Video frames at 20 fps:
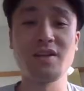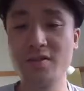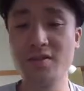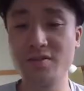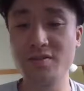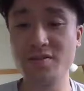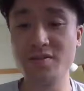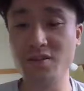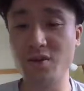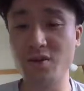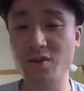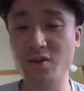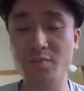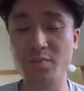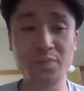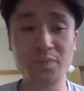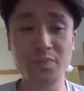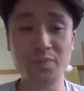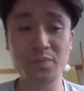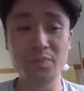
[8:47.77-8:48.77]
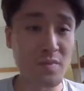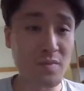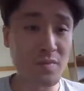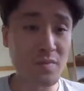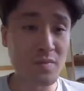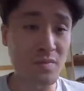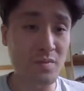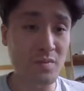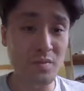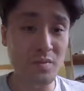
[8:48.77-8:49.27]
So
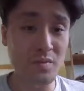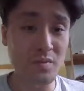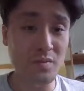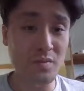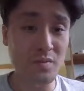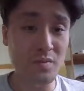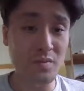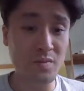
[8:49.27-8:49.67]
and